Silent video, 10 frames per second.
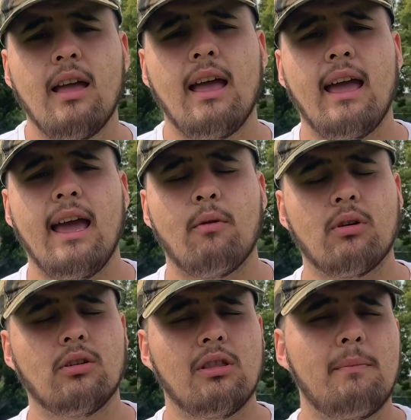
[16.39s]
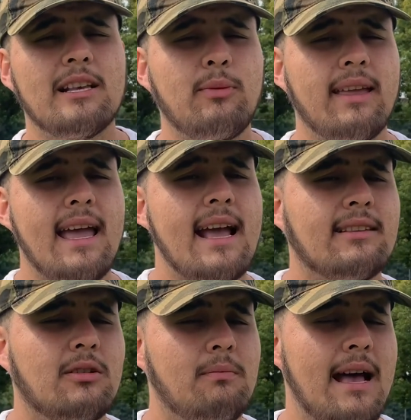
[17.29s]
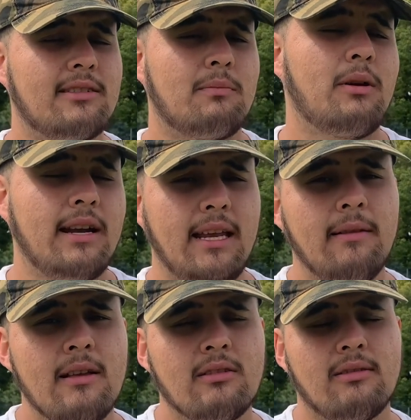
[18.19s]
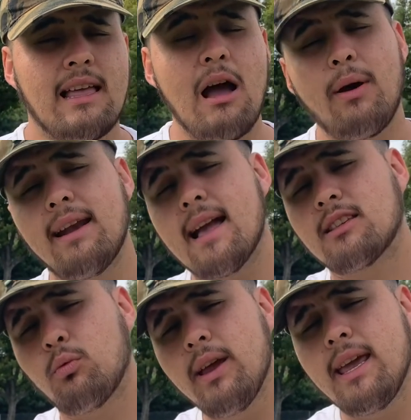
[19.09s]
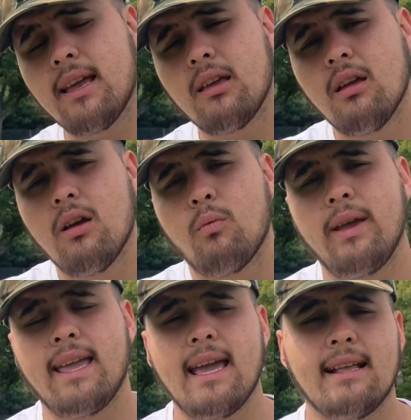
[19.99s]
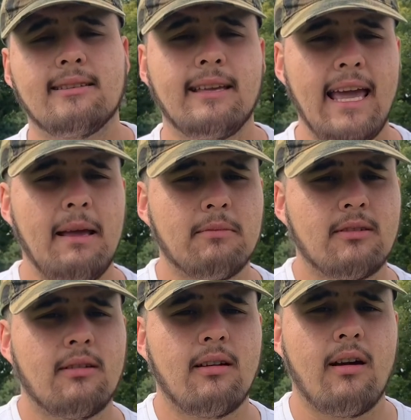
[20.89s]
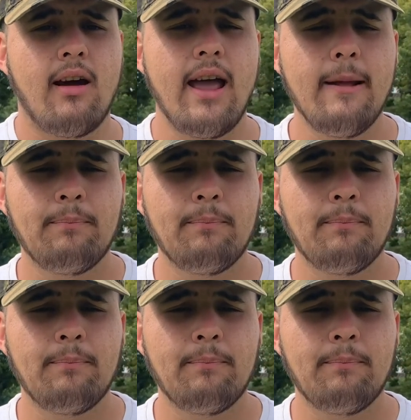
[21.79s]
and we're going to do the best we can to master punting, so that way next week we get into games. All right?